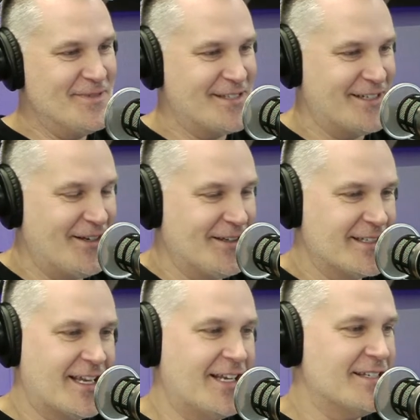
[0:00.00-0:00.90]
and all
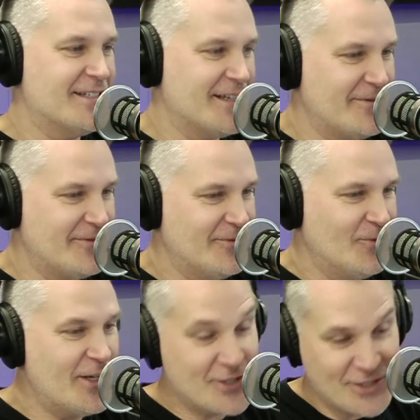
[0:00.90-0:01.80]
this kind of stuff,
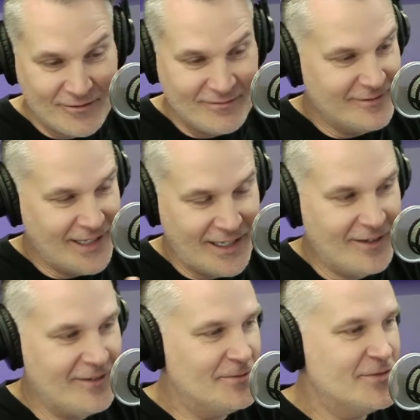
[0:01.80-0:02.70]
which, you
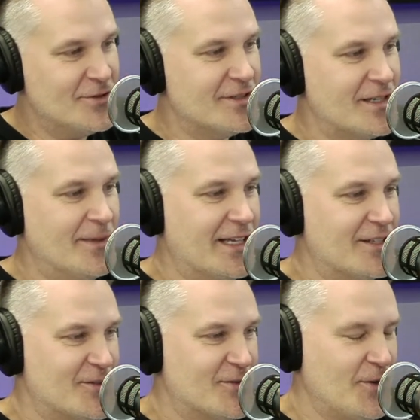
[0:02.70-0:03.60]
know, I'm sure some of
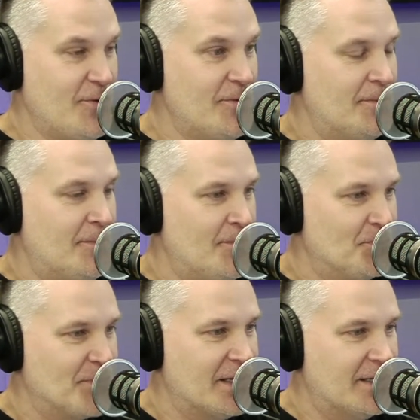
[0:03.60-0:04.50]
that's true.
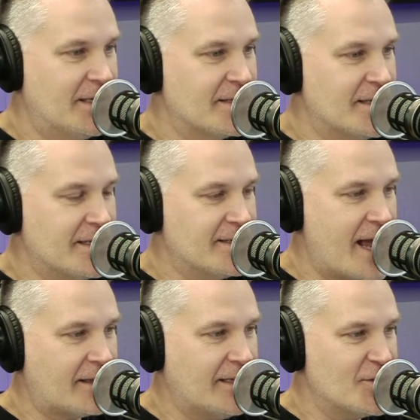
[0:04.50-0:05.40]
It doesn't
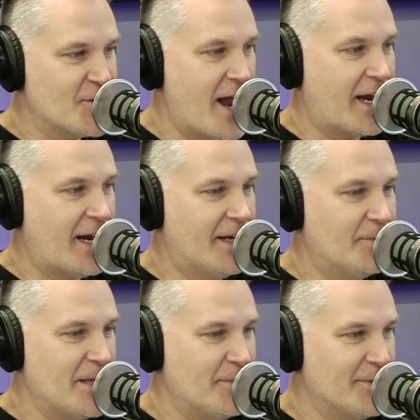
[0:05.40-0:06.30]
exactly track
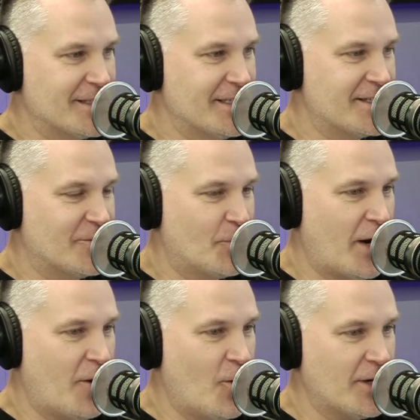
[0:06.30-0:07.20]
on people's list of
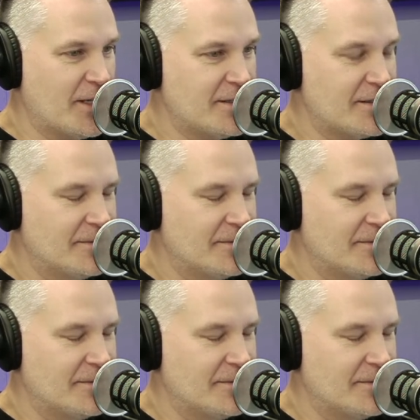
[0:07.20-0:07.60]
priorities.